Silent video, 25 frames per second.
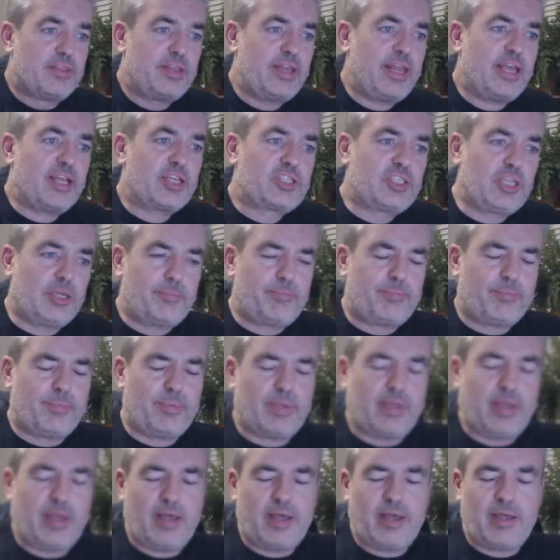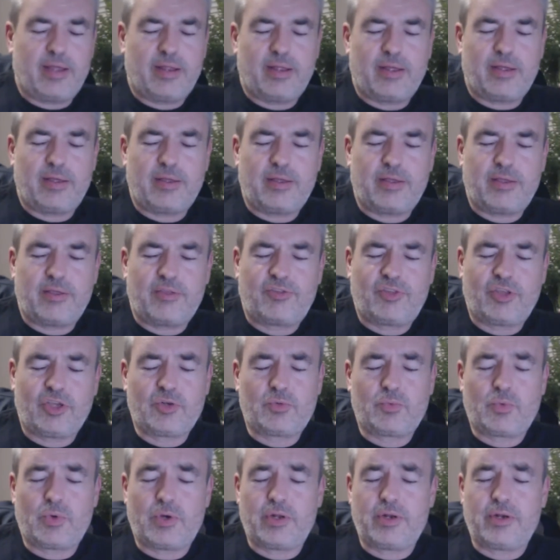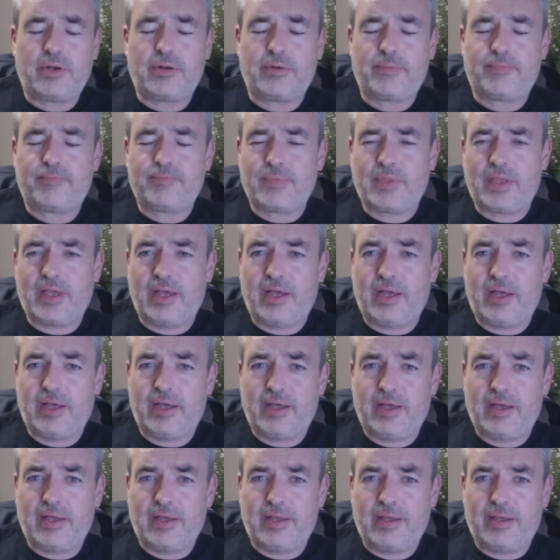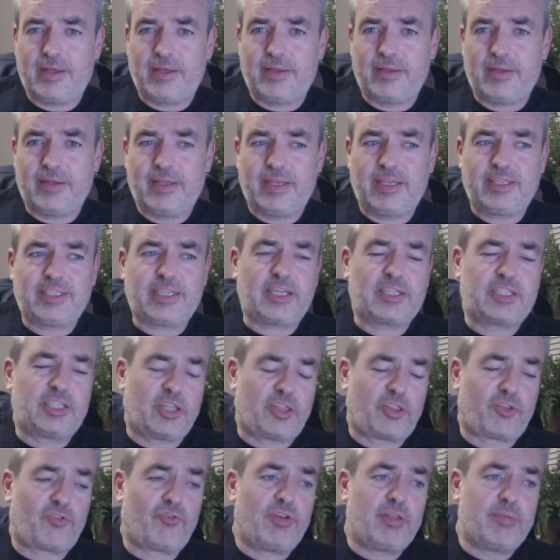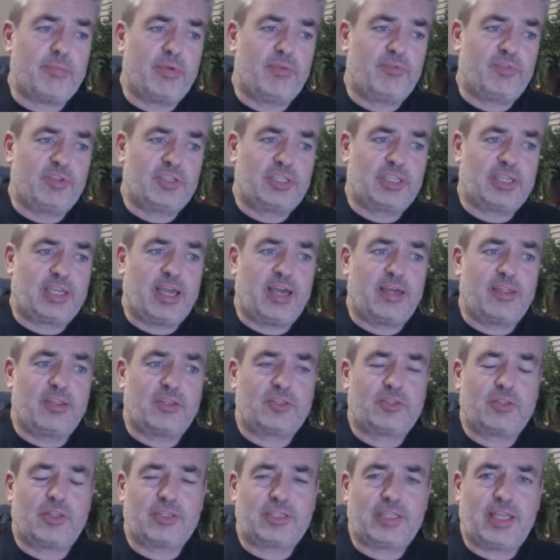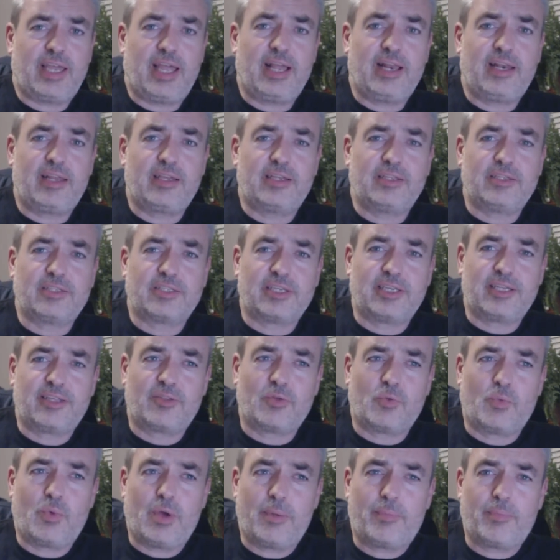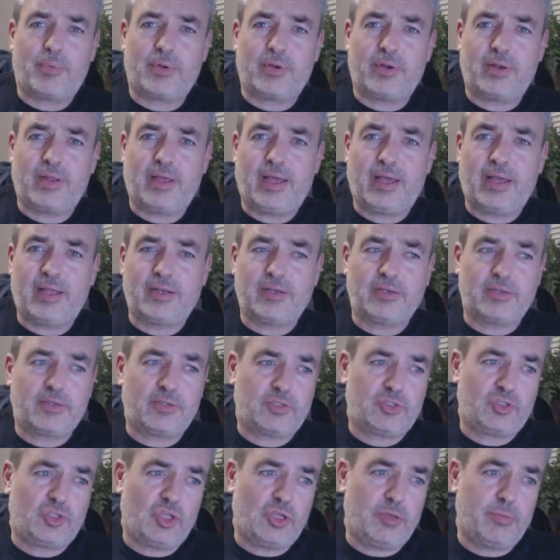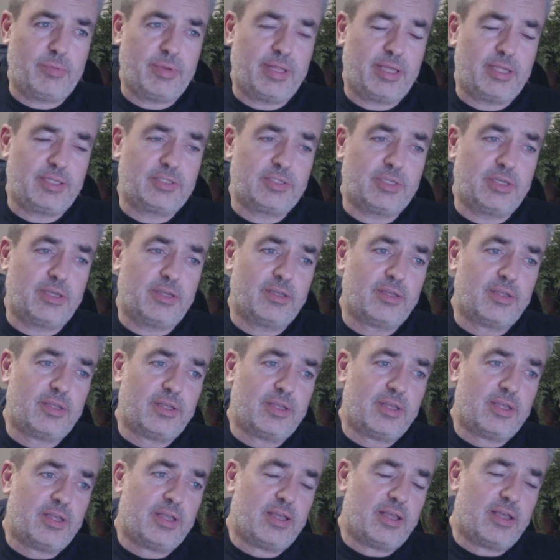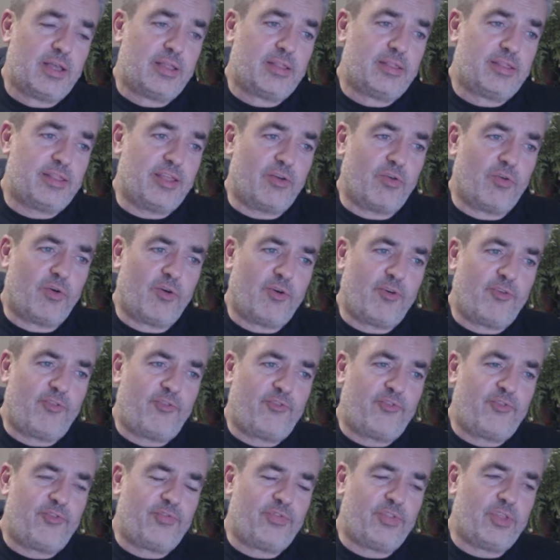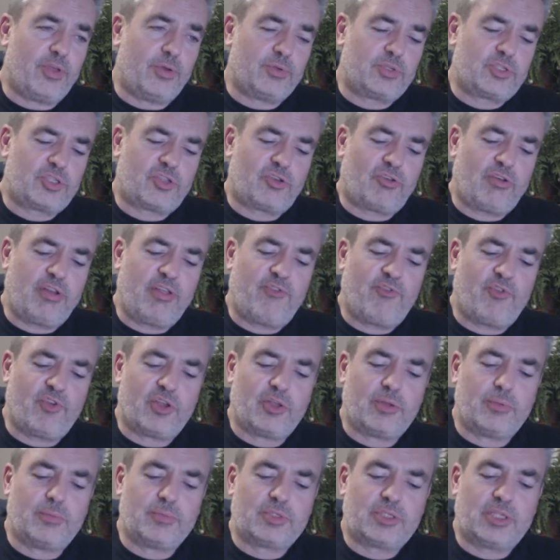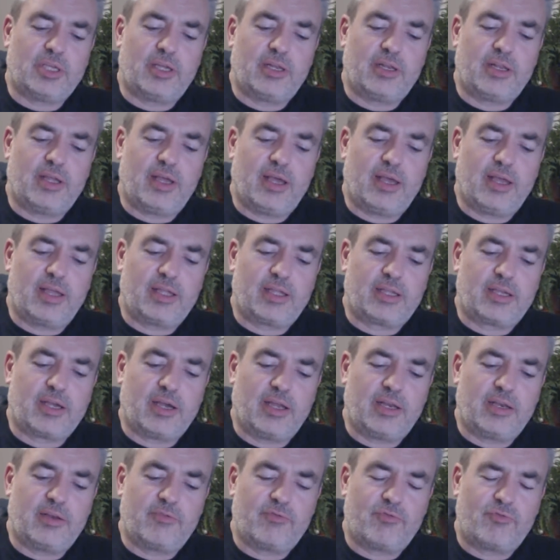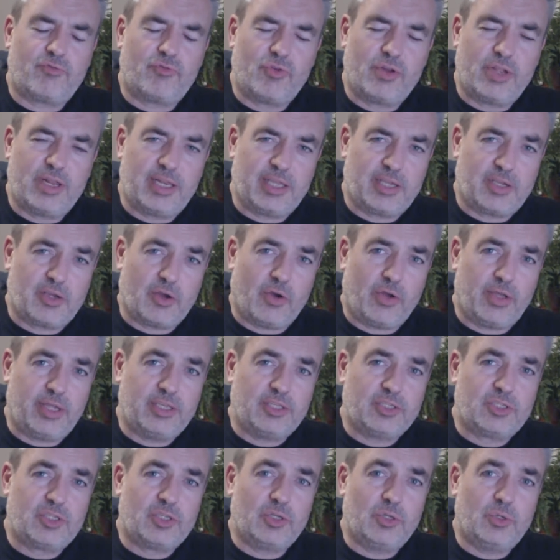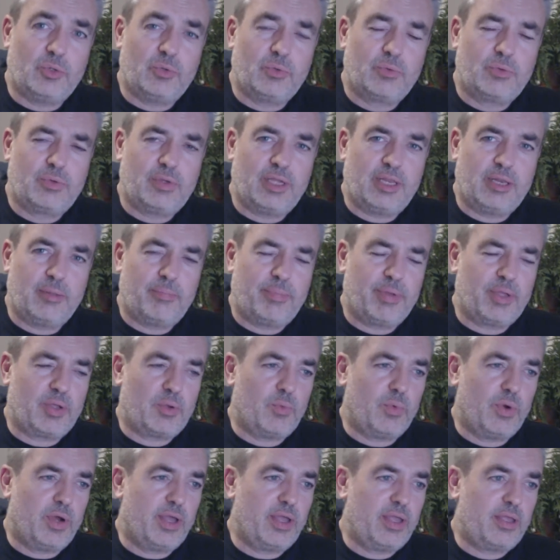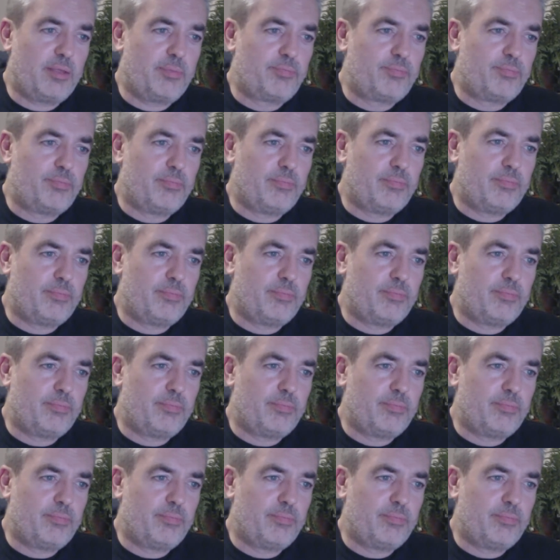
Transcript: The next up, third one, is actually 3 movies together, so that's Aliens, Lethal Weapon and Terminator. They're all those 3 films that I kind of really got into in a big way